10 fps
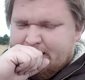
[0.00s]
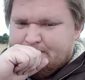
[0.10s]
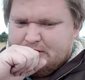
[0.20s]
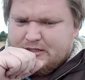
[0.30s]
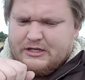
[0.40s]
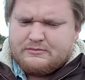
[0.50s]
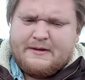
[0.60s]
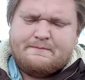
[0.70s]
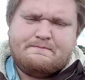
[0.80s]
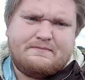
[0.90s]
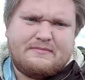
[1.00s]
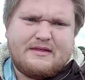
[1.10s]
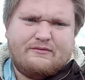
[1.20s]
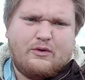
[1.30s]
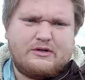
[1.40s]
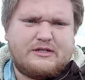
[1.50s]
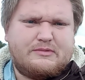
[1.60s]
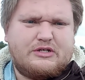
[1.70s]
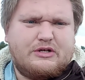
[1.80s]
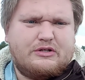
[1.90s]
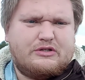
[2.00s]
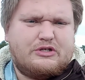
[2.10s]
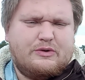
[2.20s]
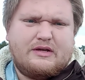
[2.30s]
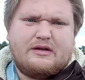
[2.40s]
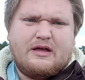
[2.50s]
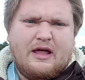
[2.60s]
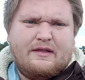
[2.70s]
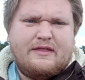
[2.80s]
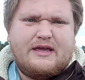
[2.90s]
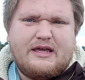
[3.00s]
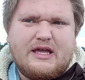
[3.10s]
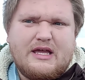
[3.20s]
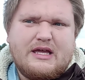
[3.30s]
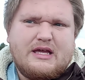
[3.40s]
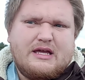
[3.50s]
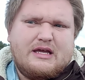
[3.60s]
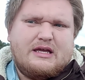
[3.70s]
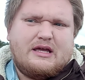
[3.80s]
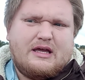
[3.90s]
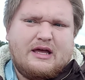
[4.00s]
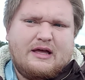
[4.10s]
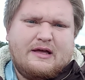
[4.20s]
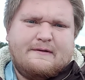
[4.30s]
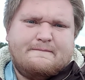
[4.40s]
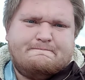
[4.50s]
Excuse me. Of course, I'm still doing uh, the um,